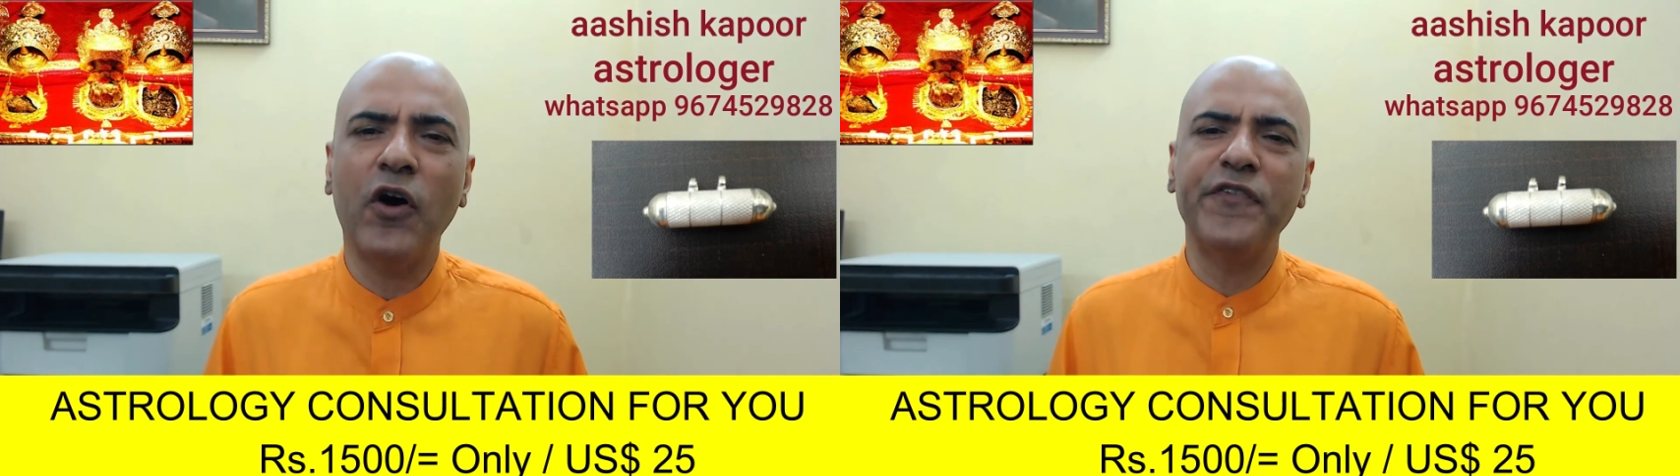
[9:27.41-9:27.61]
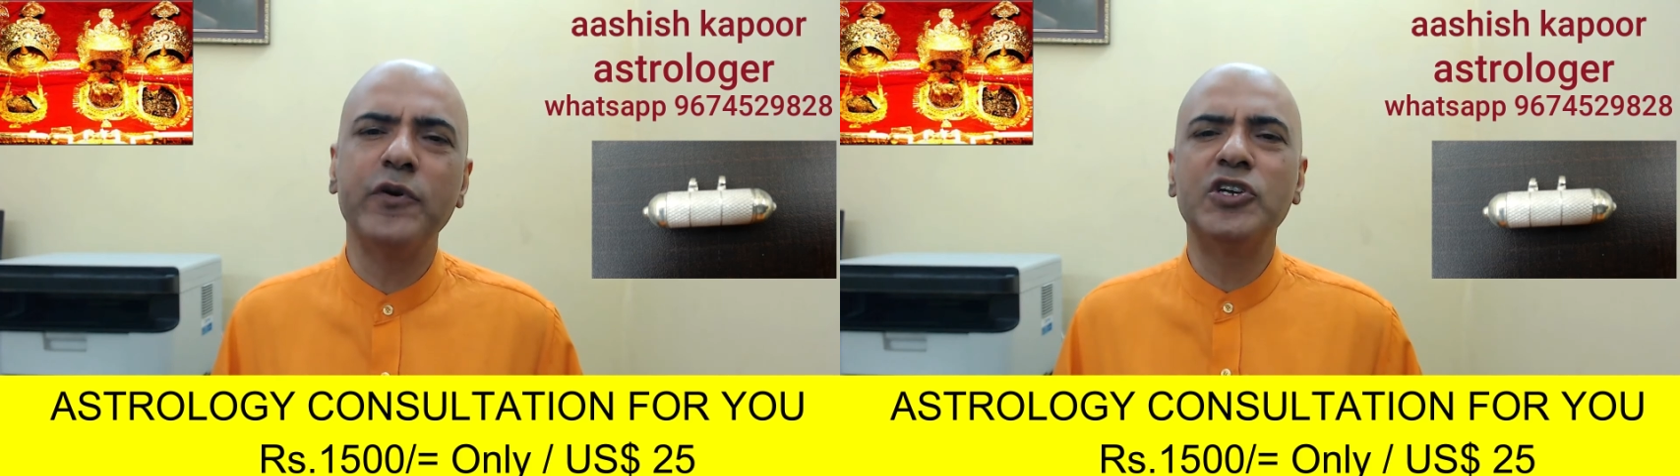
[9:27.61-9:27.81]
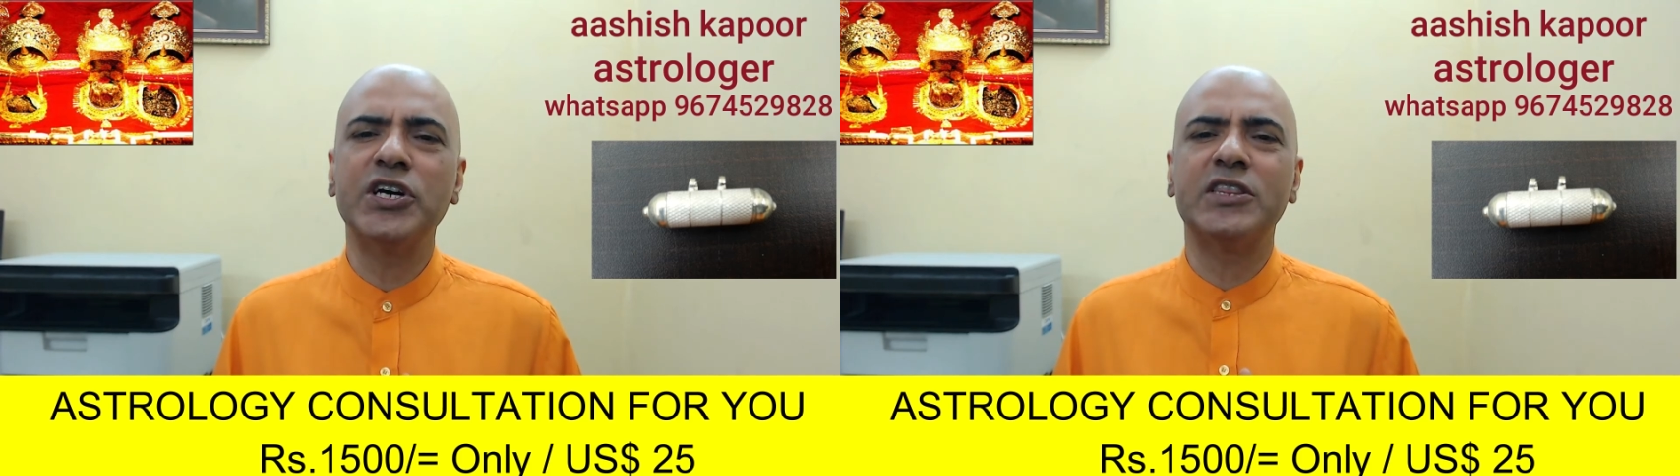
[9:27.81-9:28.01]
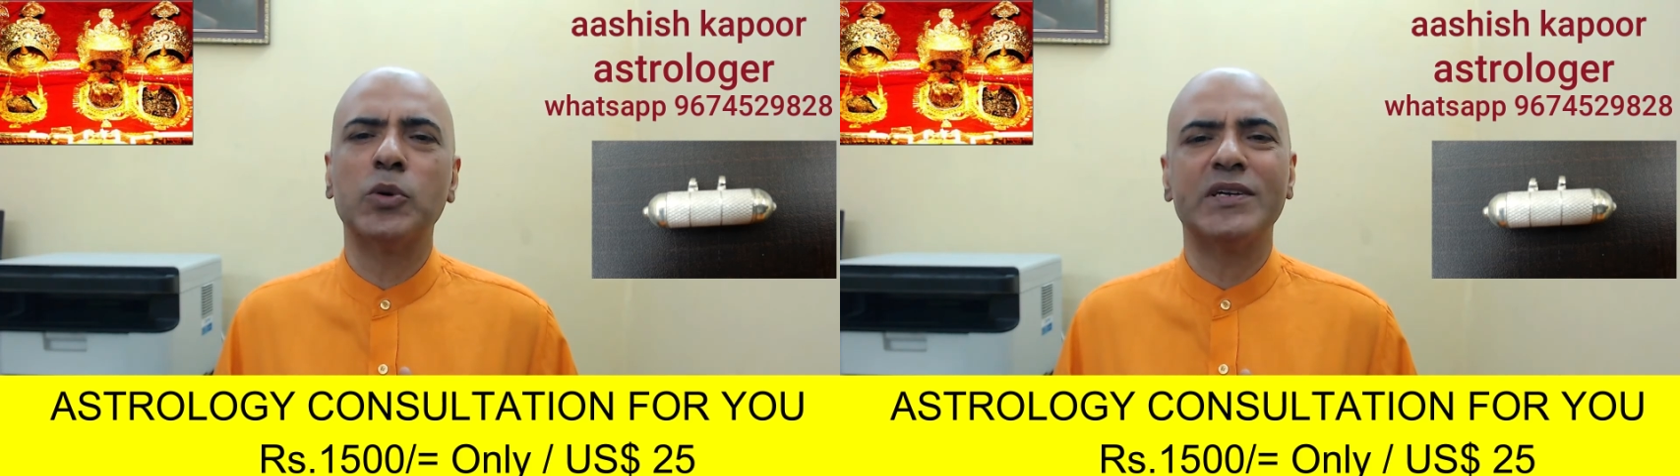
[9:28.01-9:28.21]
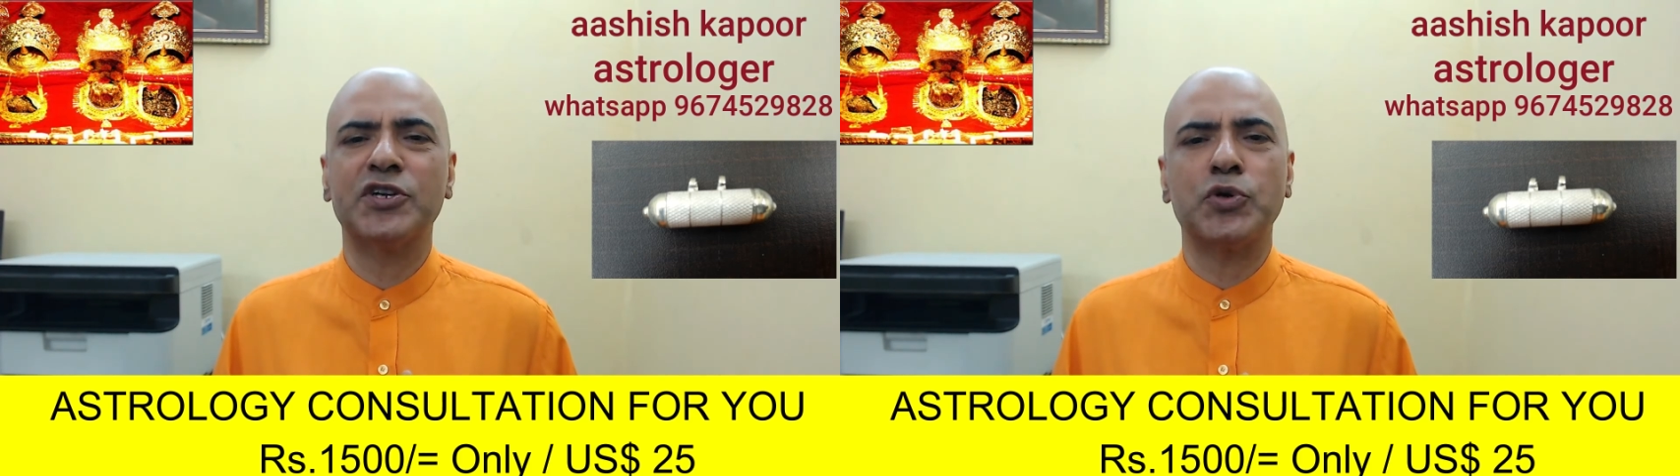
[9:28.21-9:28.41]
future
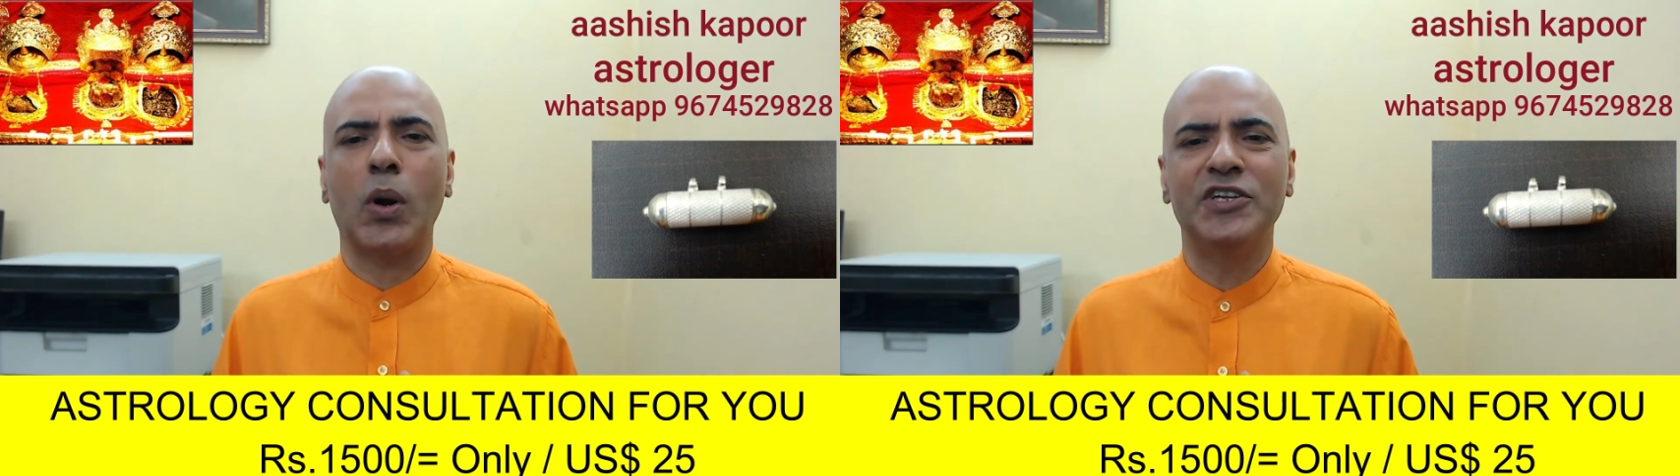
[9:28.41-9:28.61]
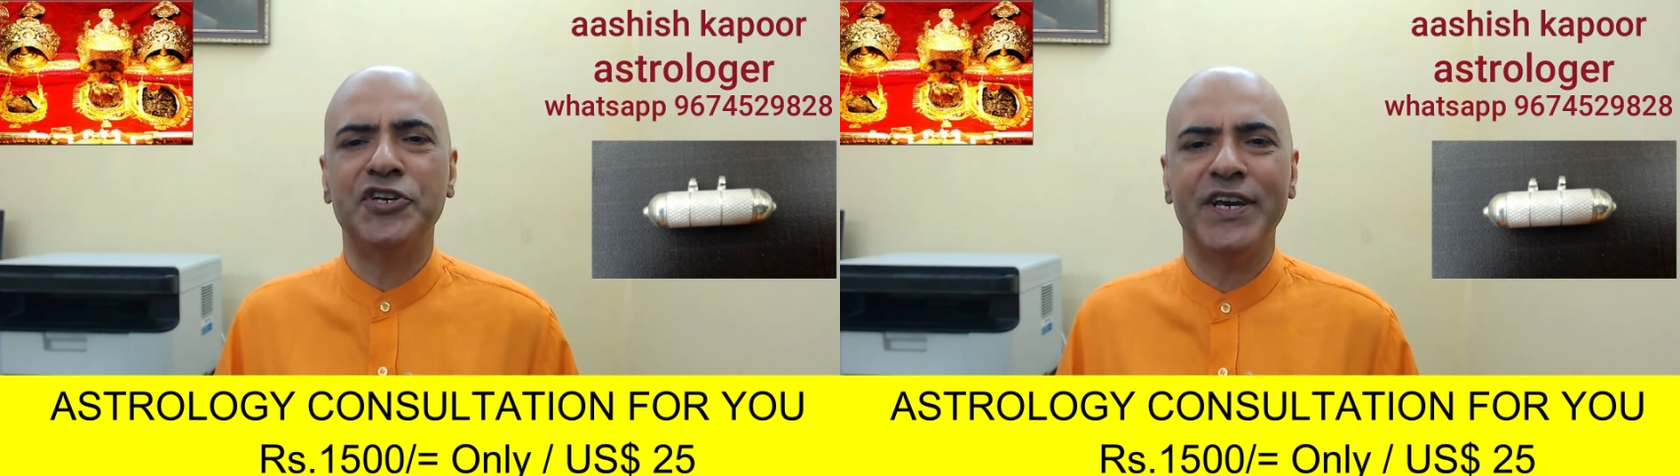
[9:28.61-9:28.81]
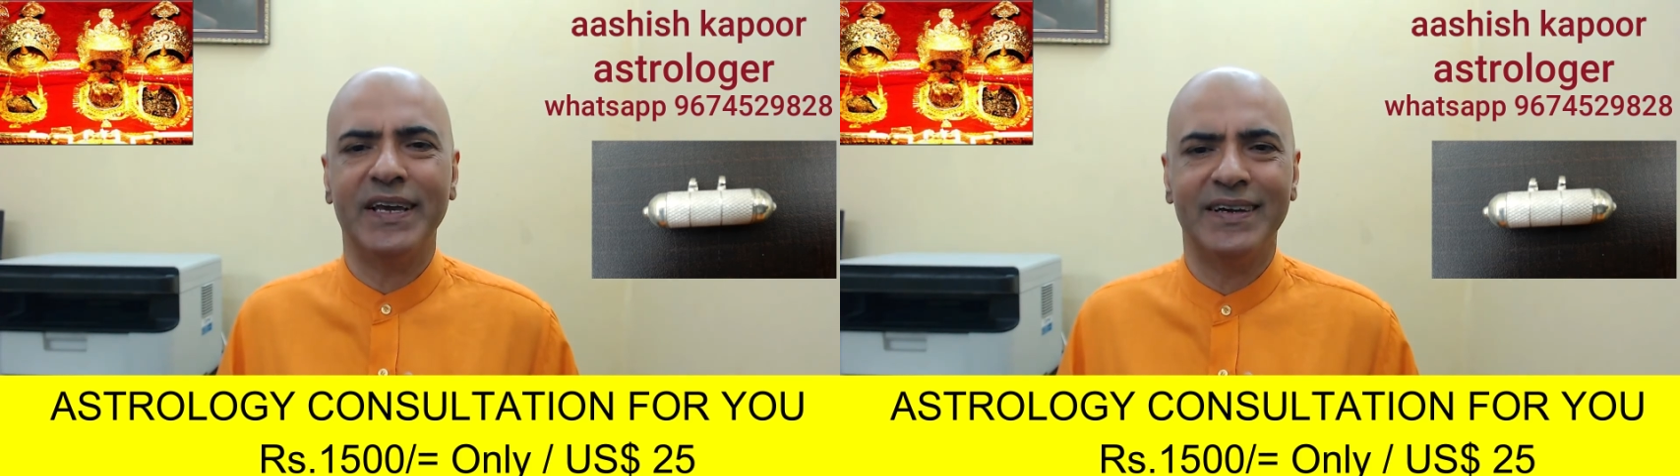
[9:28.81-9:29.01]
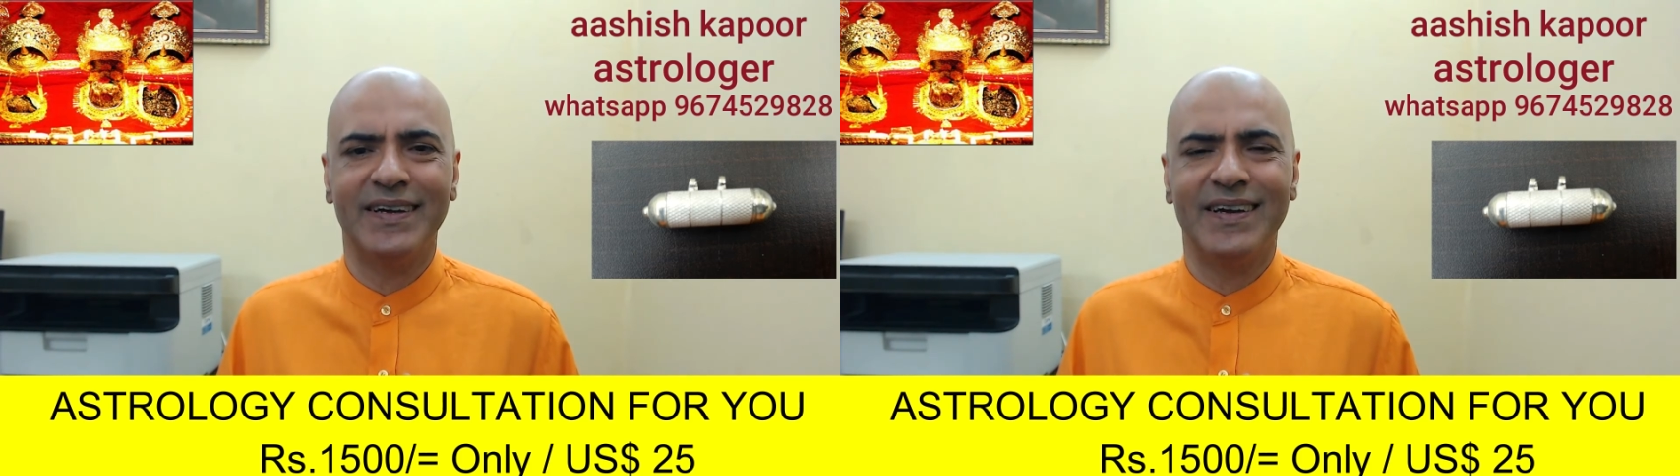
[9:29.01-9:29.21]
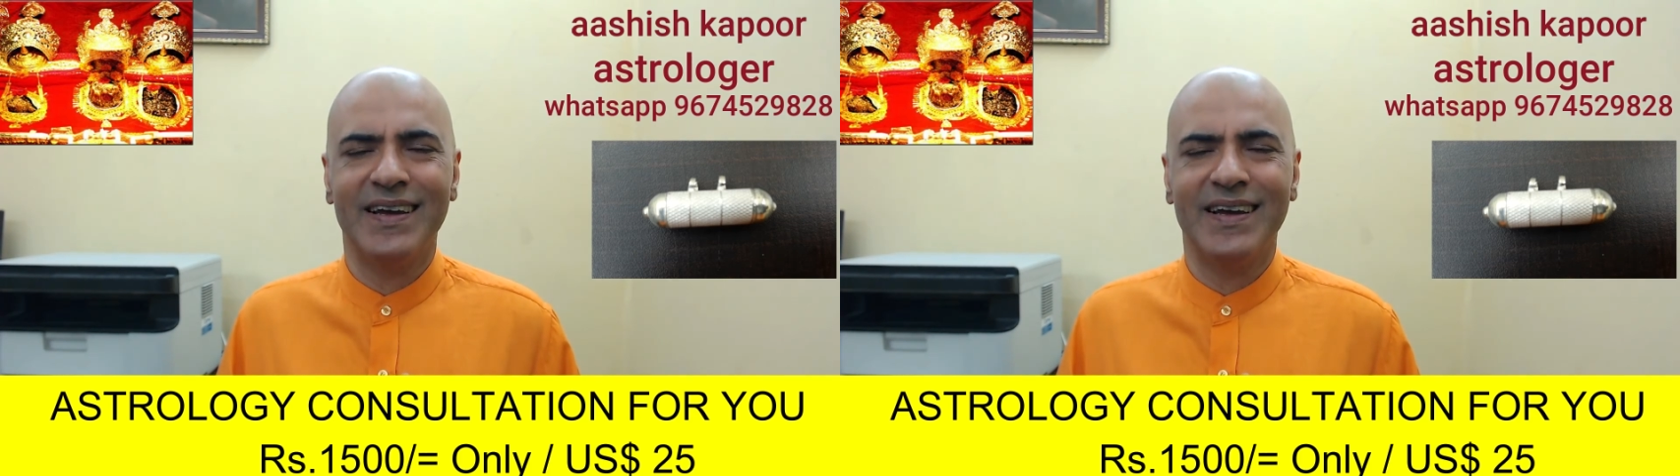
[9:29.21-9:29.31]
through astrology